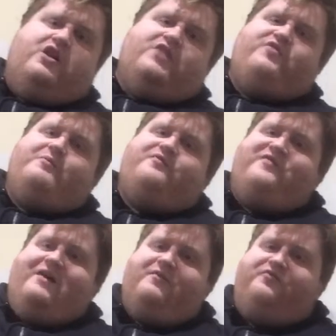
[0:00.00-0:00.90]
guys think my
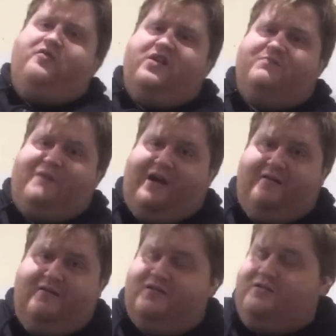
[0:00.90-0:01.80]
favourite food is
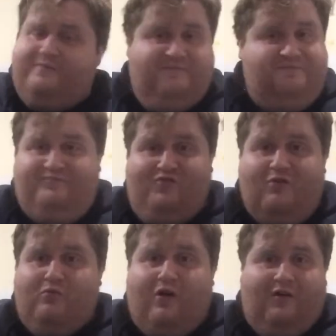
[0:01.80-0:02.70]
macros,
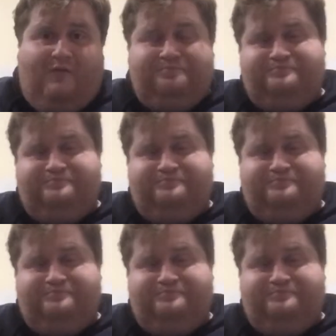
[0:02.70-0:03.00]
you're wrong.